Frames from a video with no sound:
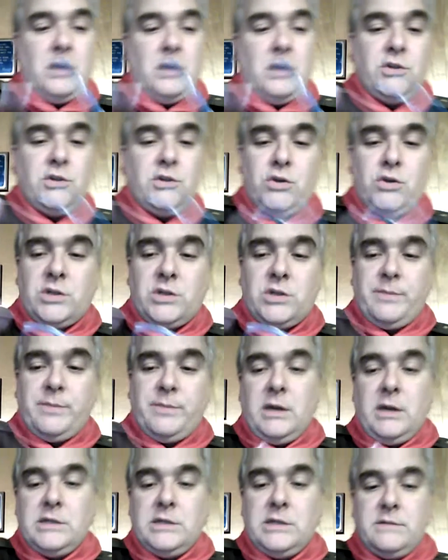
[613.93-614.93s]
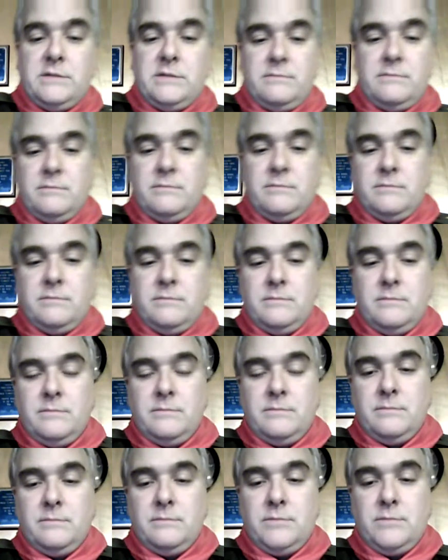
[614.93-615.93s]
short splice,
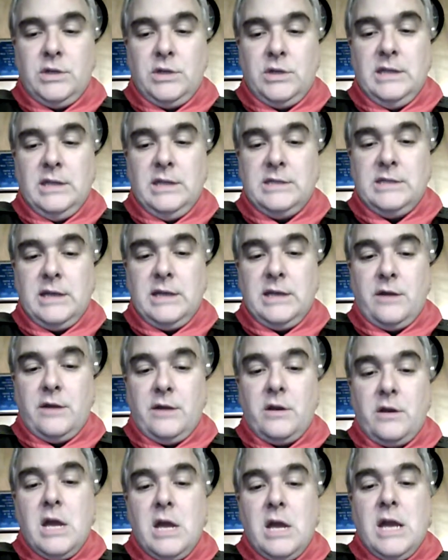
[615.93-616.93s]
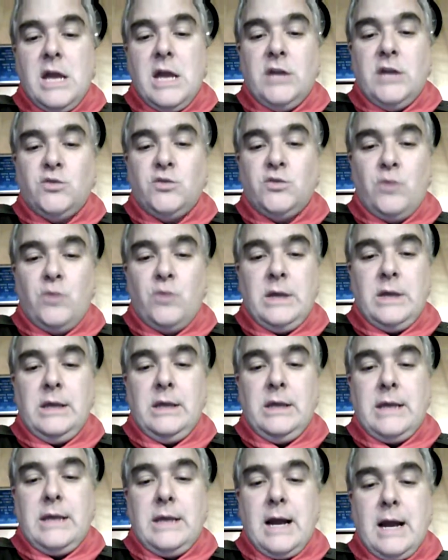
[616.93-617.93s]
putting these together, is
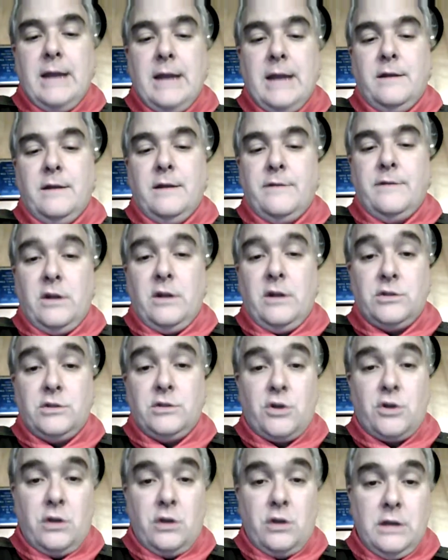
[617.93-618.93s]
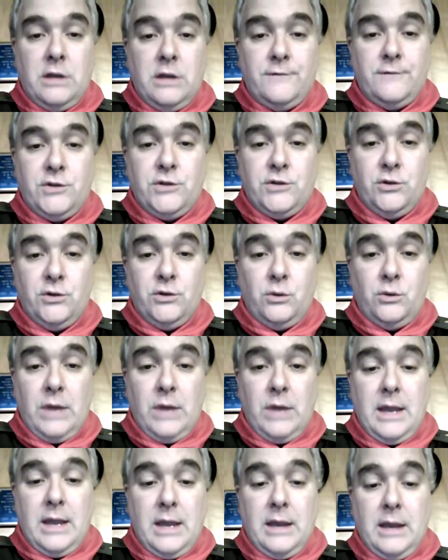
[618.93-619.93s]
really kind of an alternative to
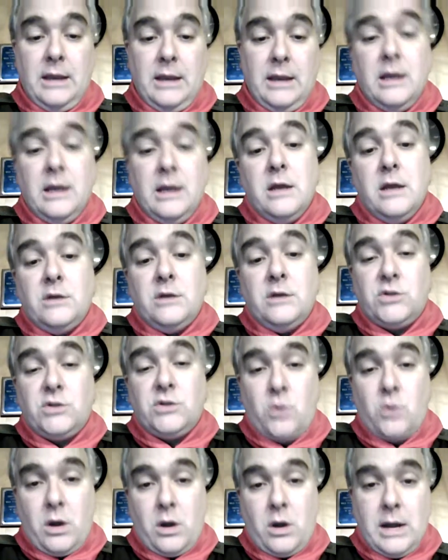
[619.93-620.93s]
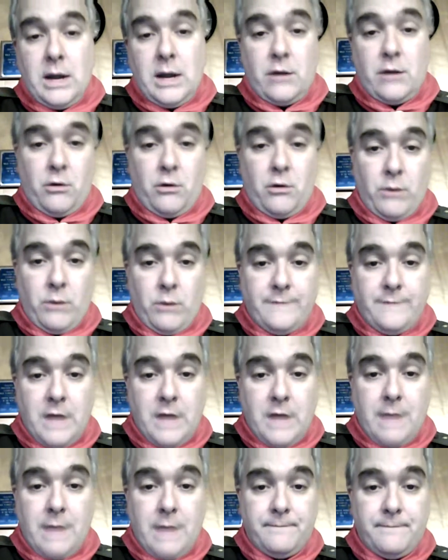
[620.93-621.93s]
a square knot or a reef
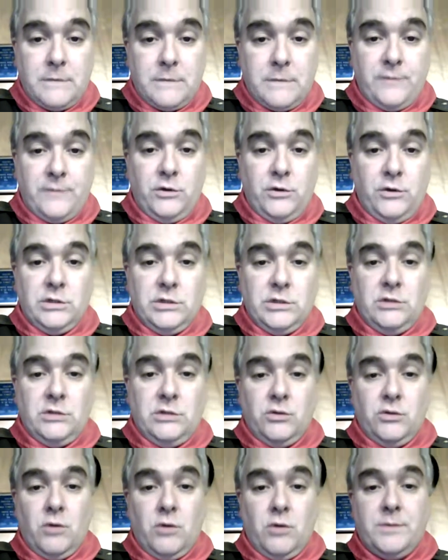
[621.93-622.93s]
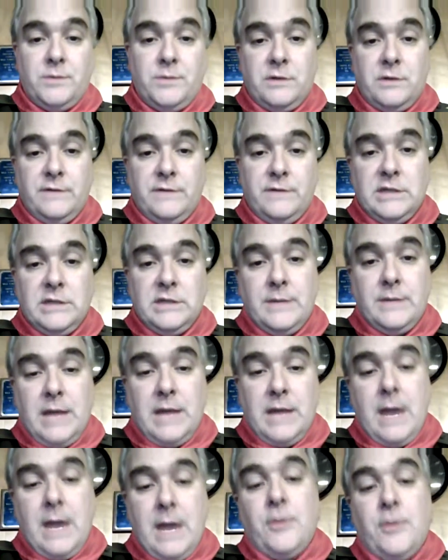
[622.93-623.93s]
knot if you're using 2 ropes of the same
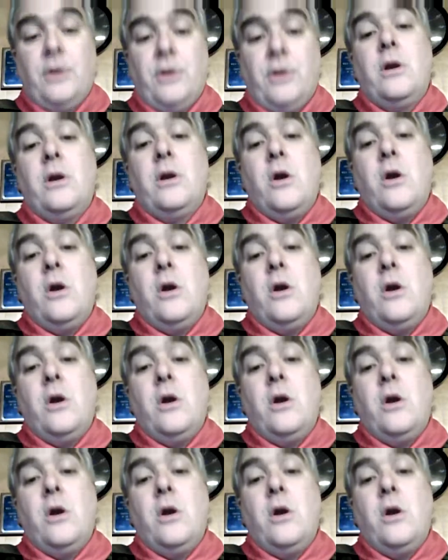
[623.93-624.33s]
diameter,